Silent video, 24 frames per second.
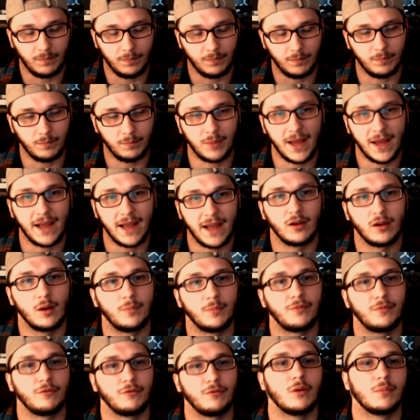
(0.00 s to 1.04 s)
back up
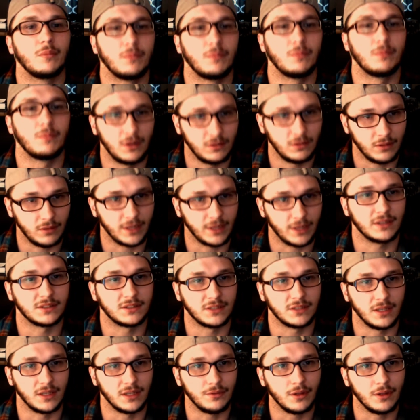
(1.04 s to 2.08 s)
from, like I said,
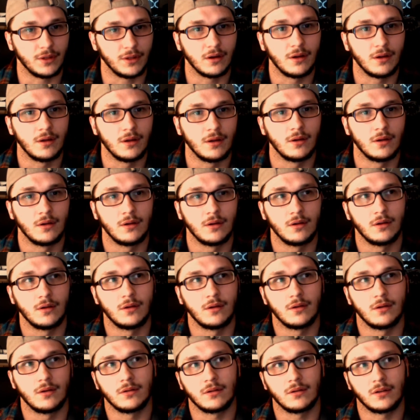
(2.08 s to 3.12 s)
the
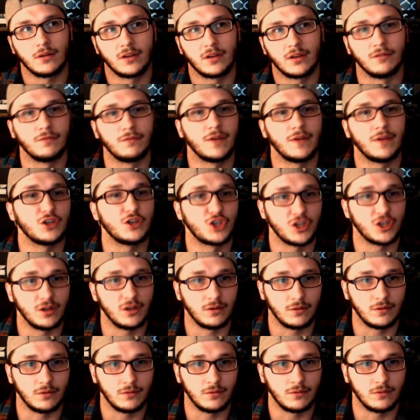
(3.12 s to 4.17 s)
convention
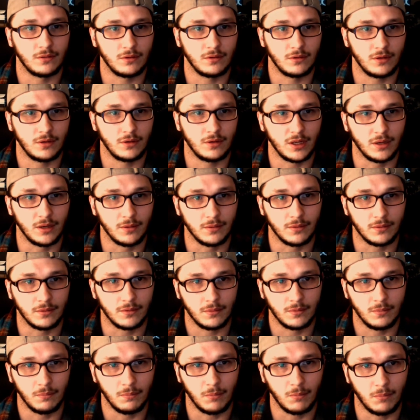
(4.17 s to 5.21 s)
in
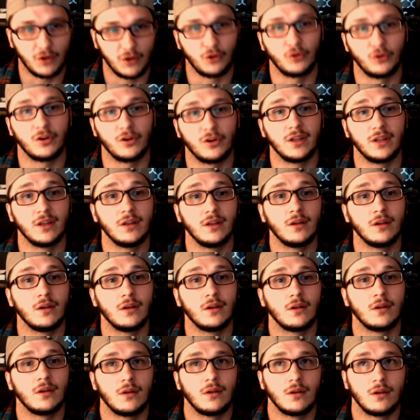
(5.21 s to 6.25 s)
modernity
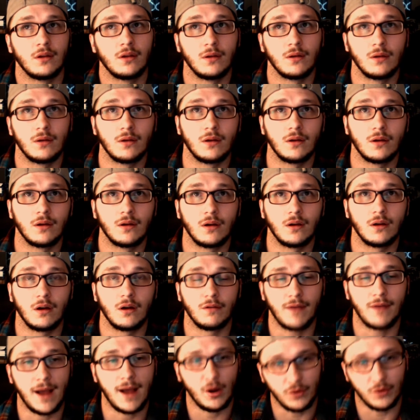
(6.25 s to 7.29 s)
of
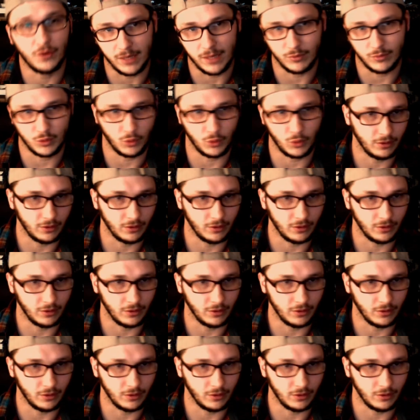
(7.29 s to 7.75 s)
how names work.